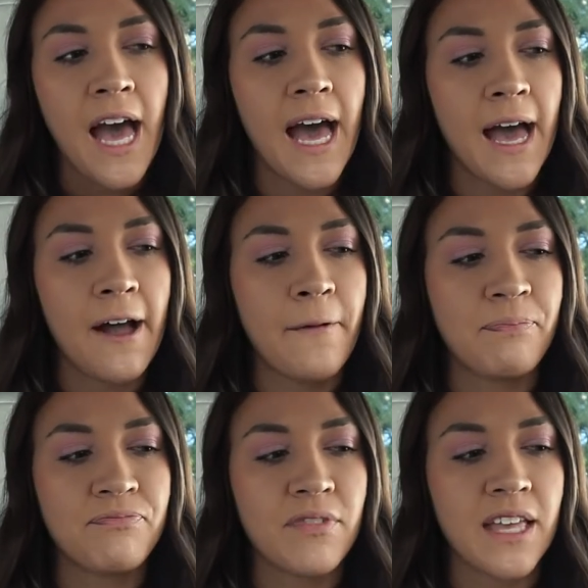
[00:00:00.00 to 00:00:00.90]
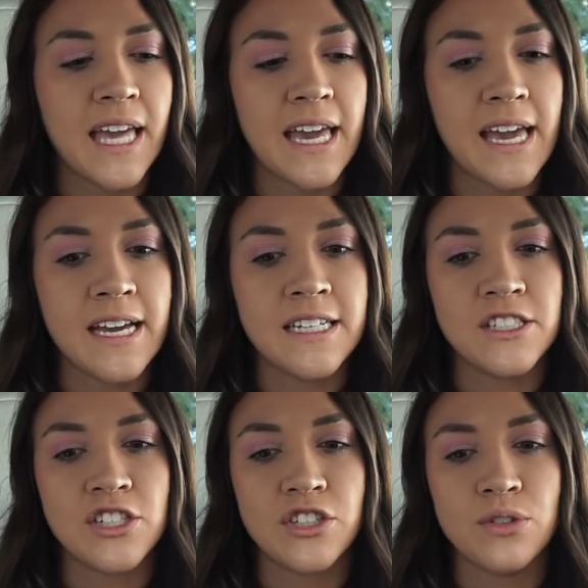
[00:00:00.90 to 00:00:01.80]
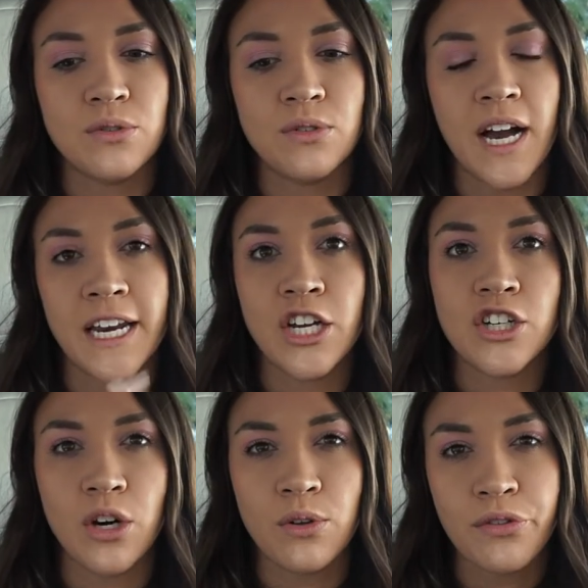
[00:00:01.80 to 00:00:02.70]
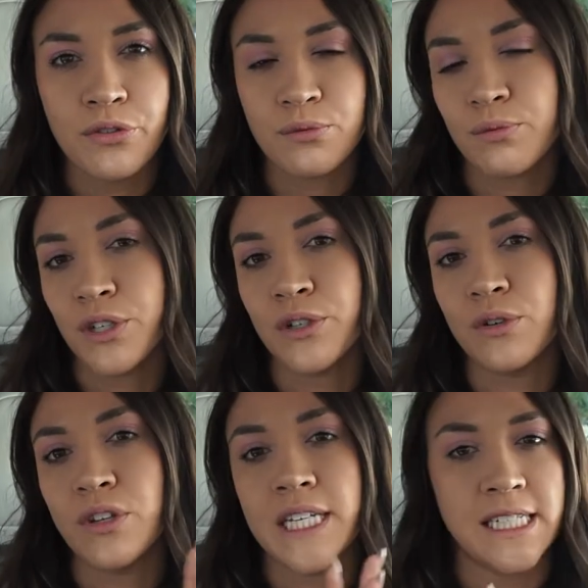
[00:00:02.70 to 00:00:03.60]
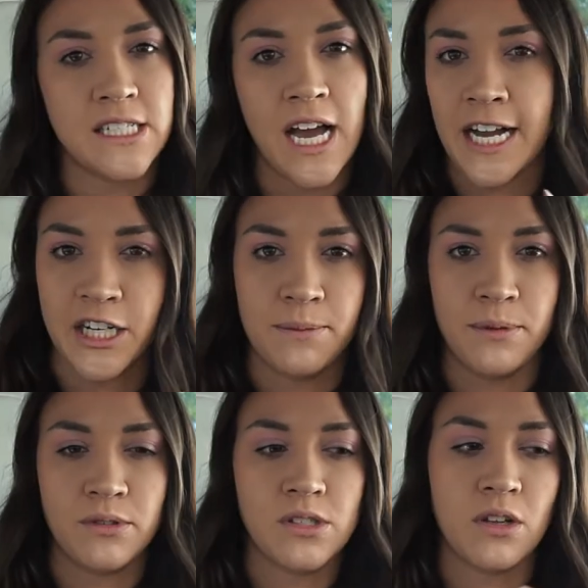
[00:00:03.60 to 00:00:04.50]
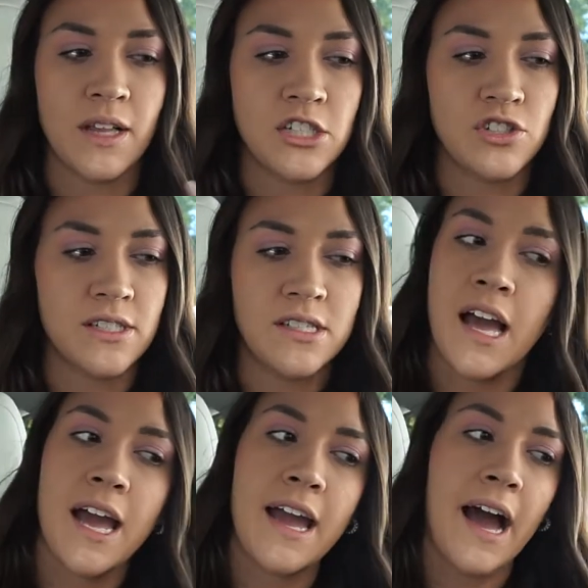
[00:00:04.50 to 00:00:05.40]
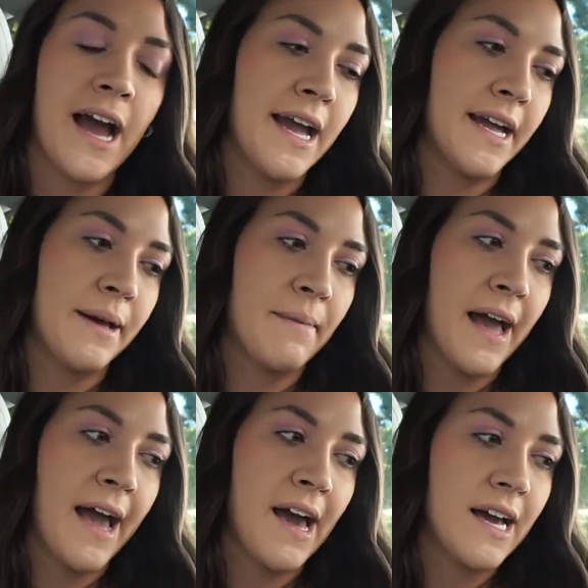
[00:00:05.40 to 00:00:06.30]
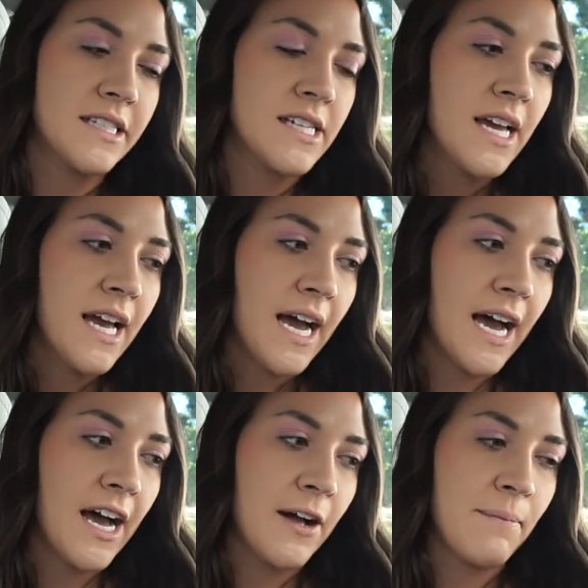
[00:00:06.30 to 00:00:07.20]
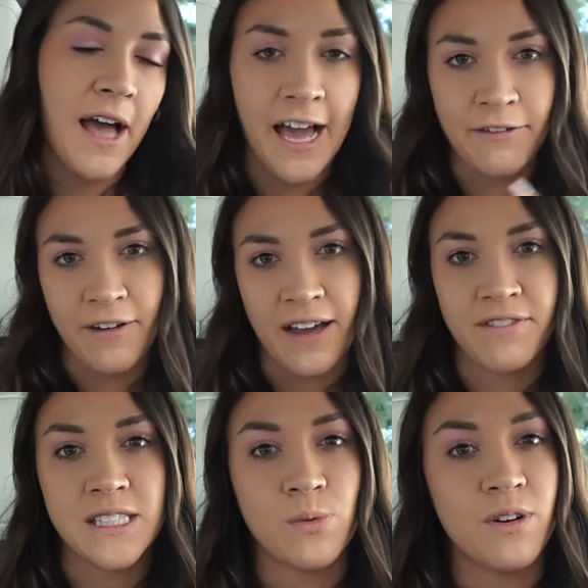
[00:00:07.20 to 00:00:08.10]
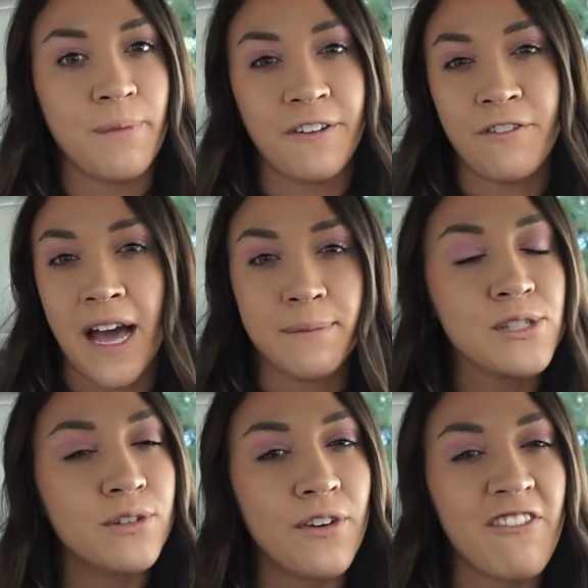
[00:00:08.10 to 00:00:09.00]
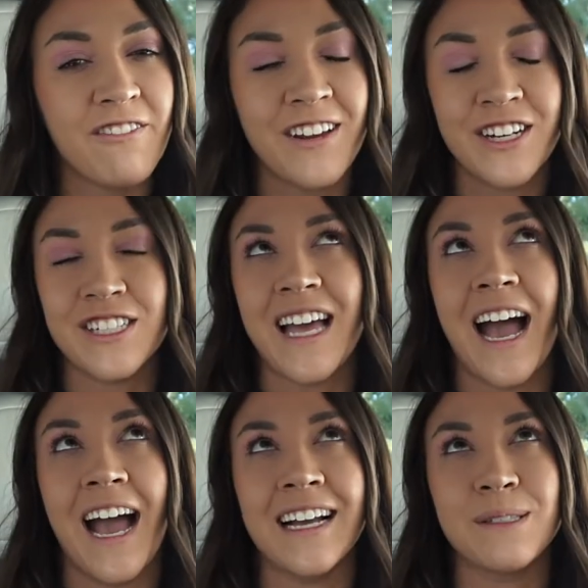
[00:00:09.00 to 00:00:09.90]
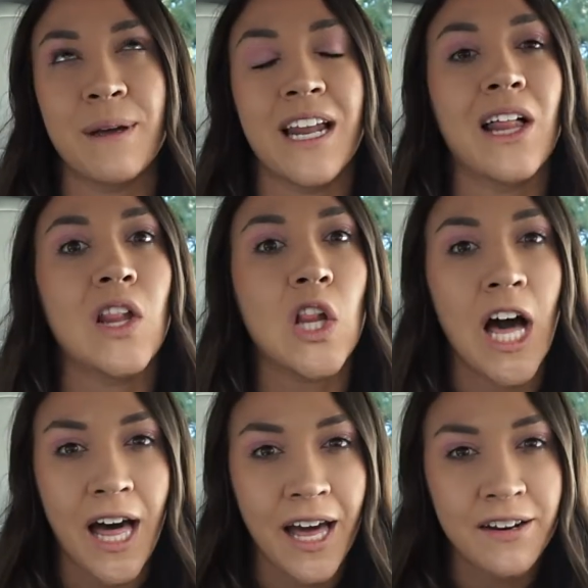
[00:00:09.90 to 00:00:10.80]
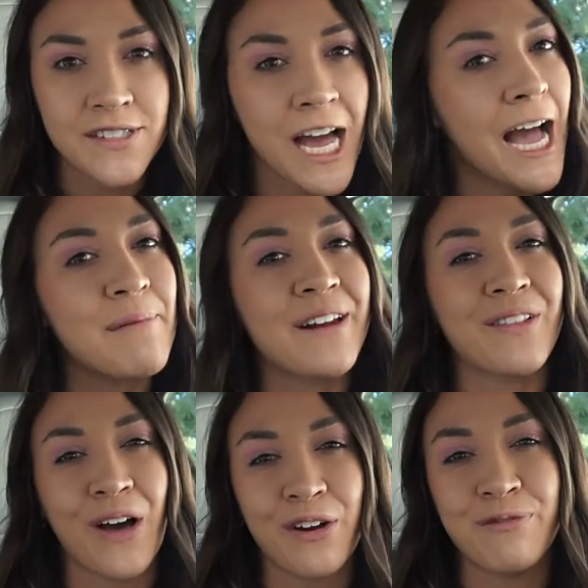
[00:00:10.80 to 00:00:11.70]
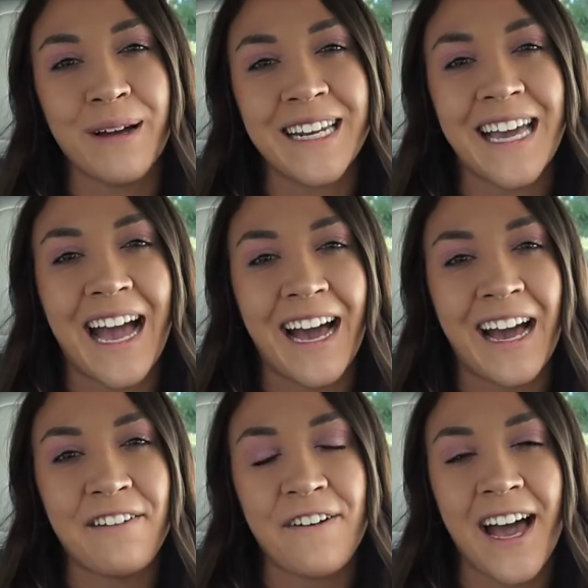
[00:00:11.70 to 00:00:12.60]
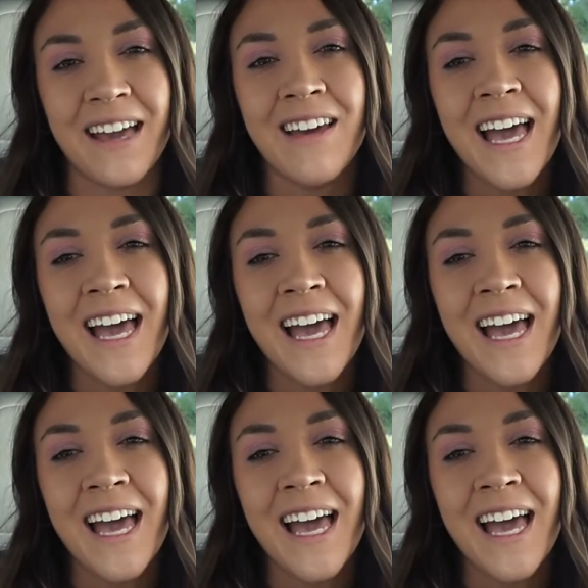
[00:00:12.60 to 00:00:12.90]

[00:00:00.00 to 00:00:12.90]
um, and you kind of go through the entire booth. So, let's just say I am at um, Hyfve. That's one of my absolute favorite vendors. I spend a lot of time and a lot of money at Hyfve.